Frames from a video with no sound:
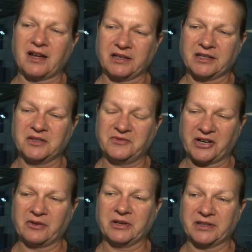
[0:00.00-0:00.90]
I could
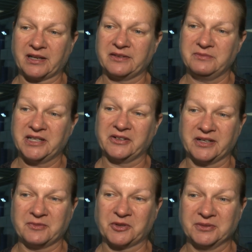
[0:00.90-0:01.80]
very well not even be here
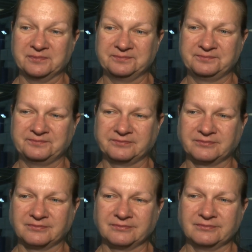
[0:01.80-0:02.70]
anymore.
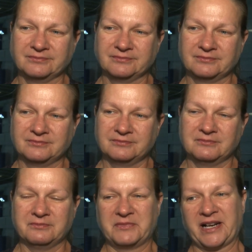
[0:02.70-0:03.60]

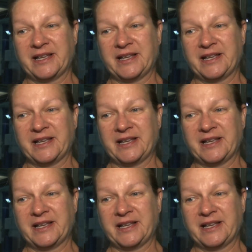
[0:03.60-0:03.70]
But I